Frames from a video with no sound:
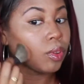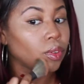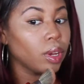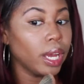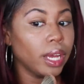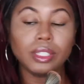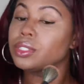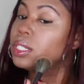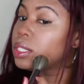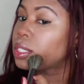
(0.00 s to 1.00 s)
So as
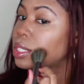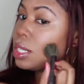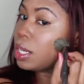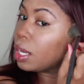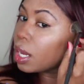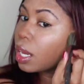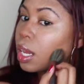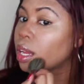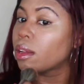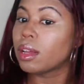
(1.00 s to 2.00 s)
you can see,
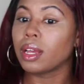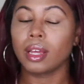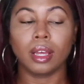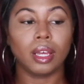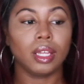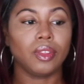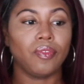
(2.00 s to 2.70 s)
it's